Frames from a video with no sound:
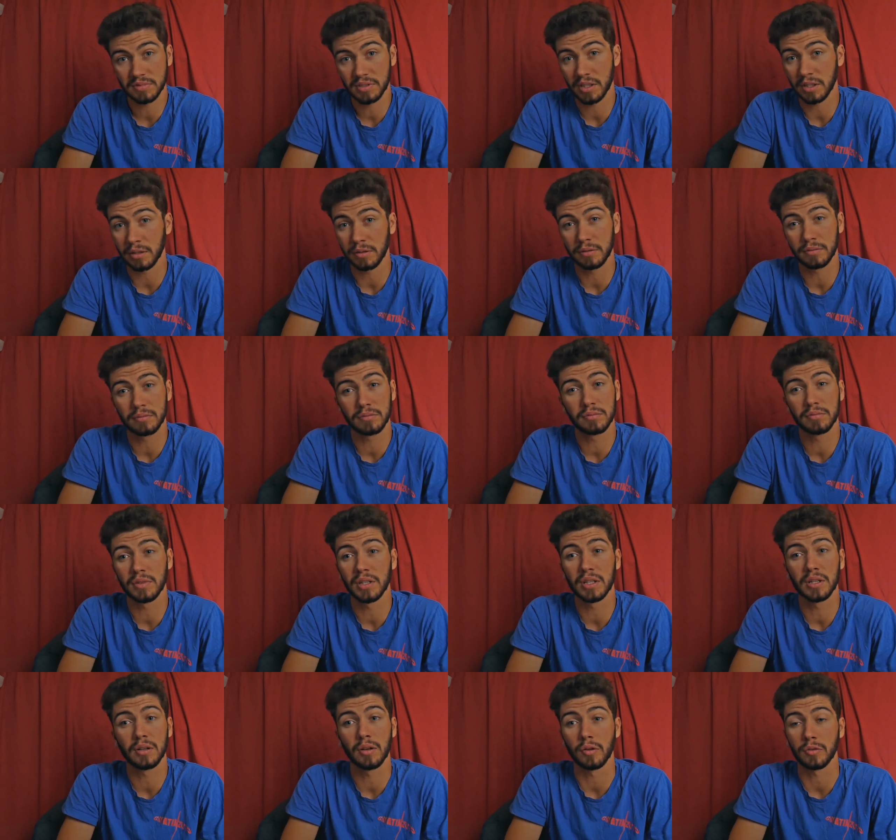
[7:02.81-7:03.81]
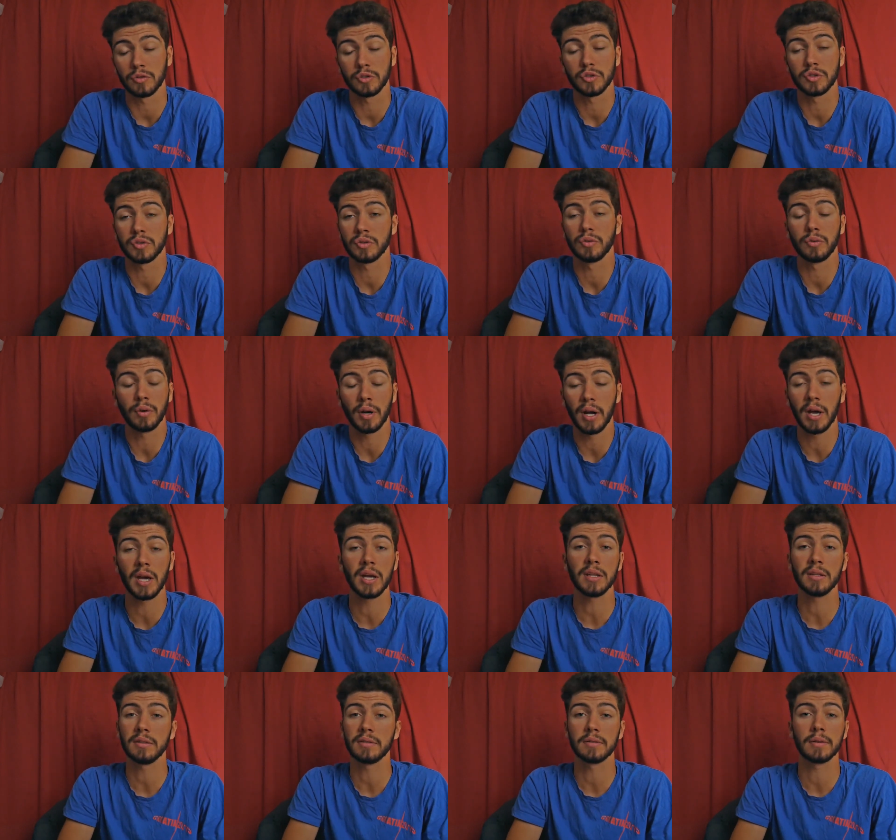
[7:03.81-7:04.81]
It launched
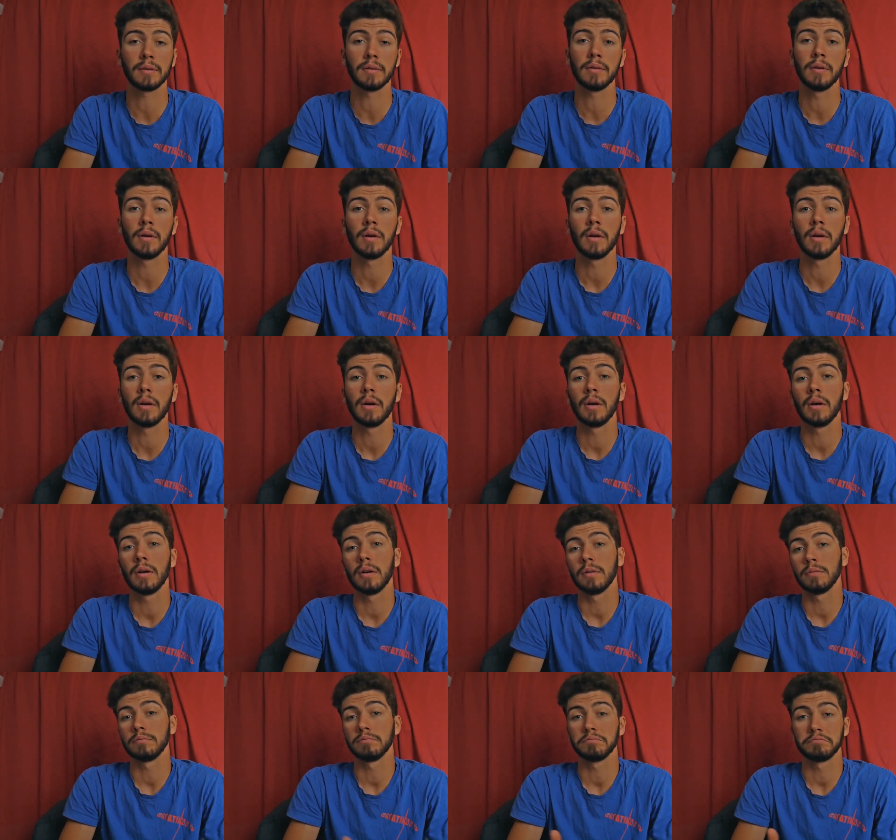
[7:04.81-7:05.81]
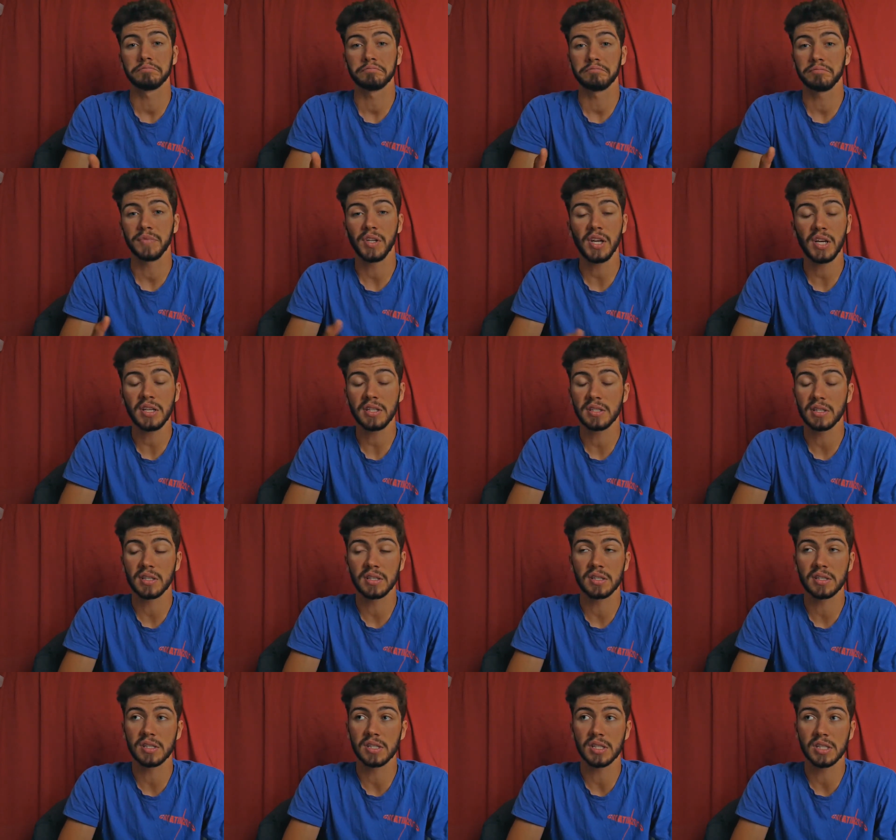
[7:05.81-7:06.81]
great. So yes,
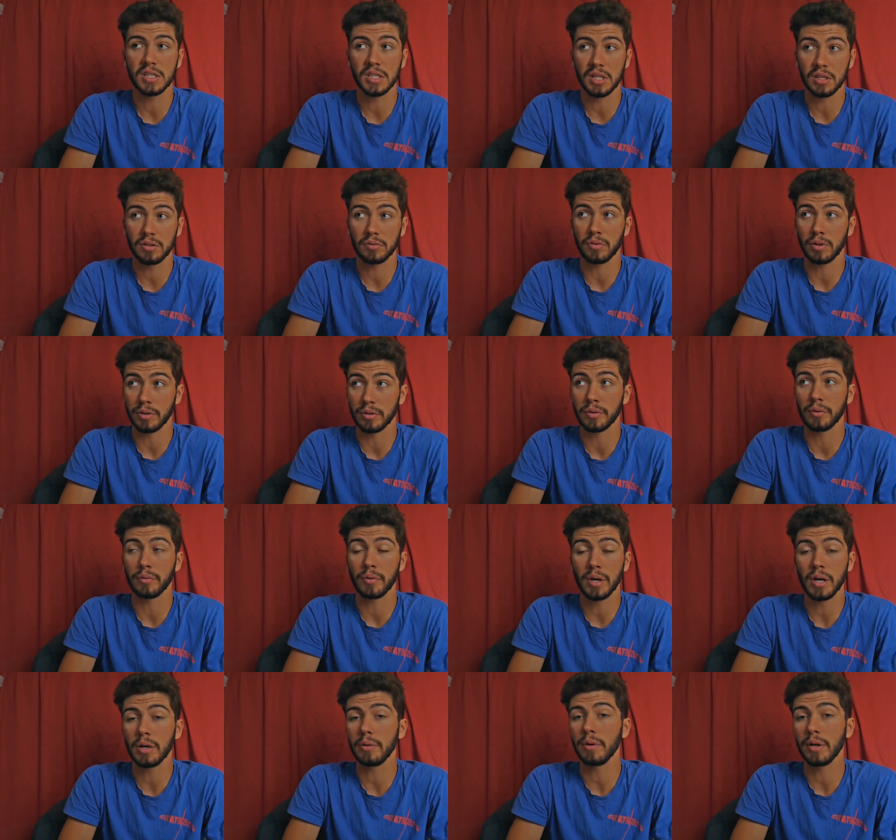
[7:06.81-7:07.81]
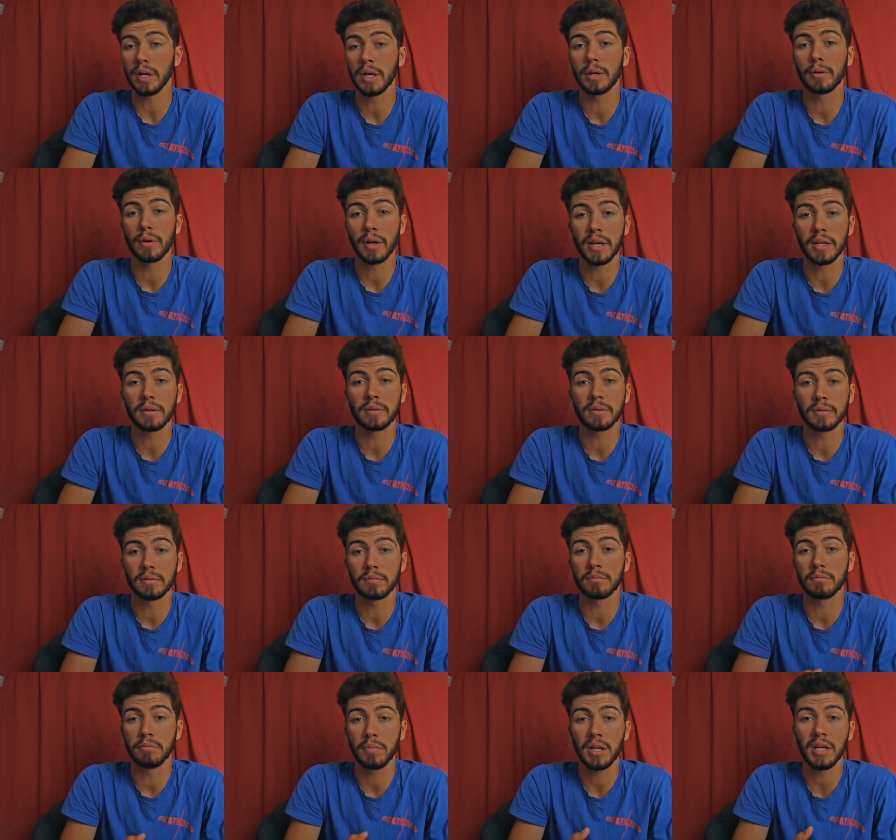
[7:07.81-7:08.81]
it's one really great
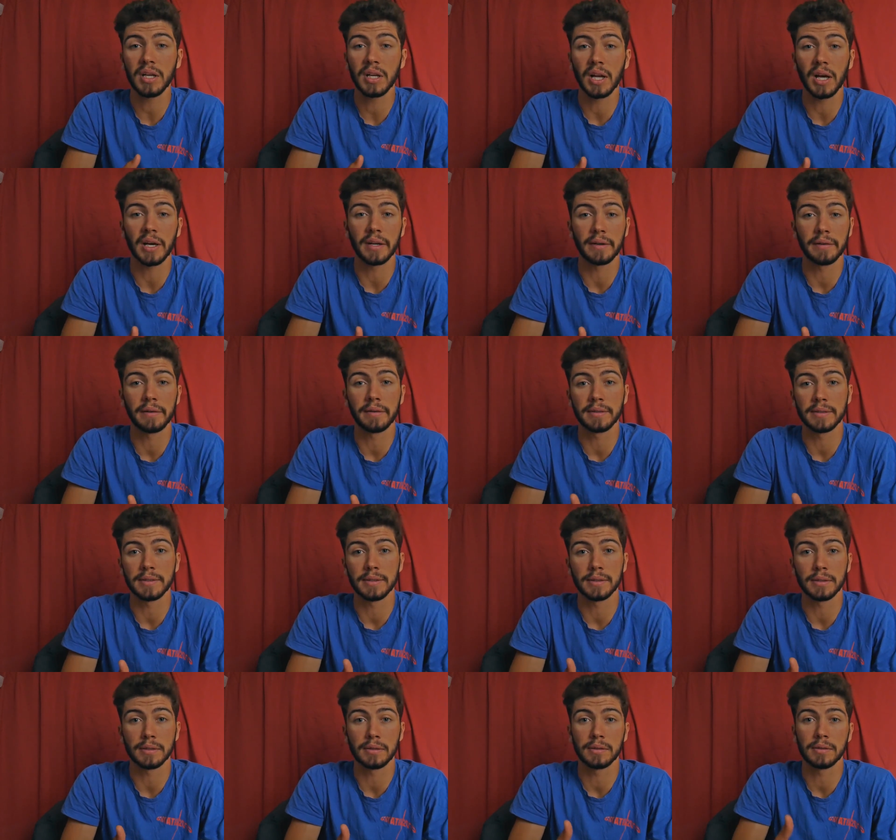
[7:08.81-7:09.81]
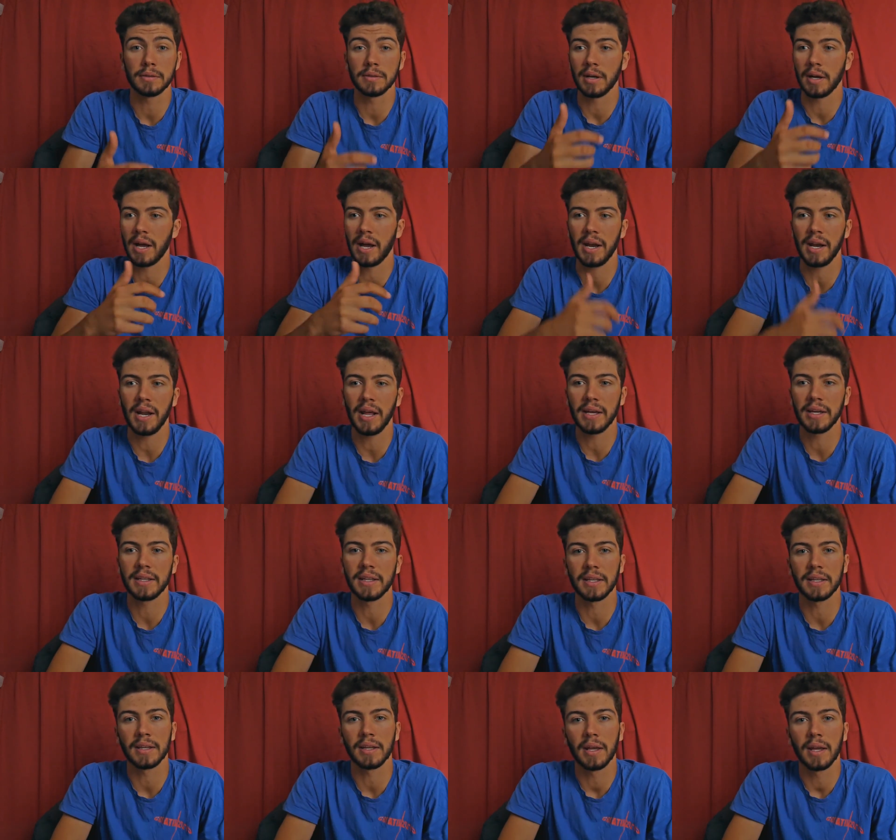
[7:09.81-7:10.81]
mini glider. So I
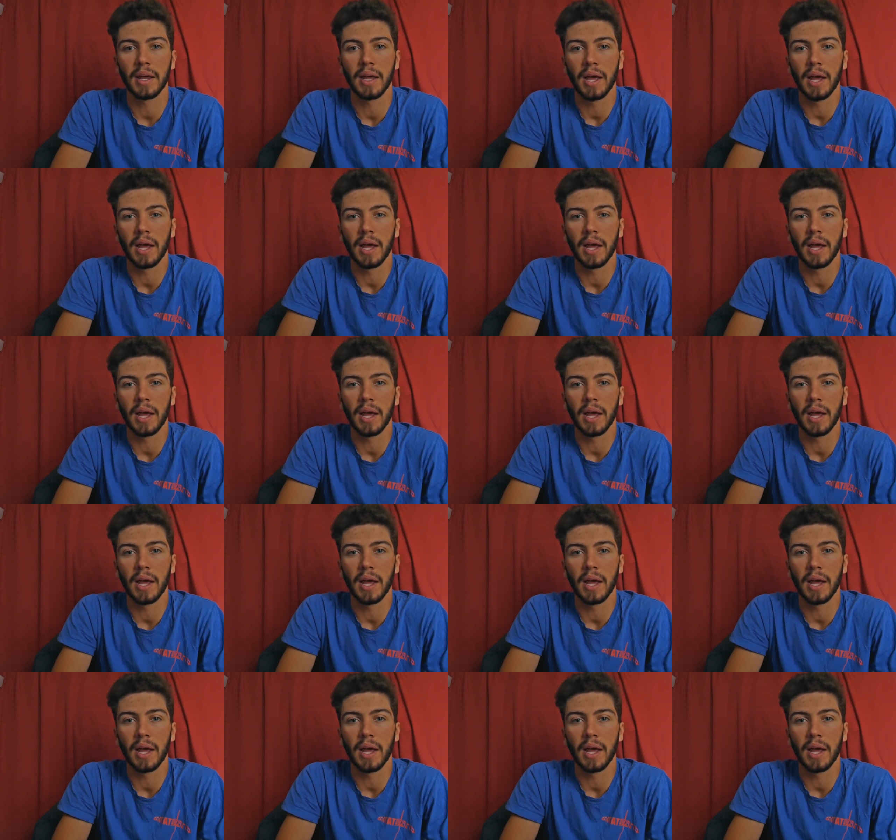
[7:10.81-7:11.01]
like it.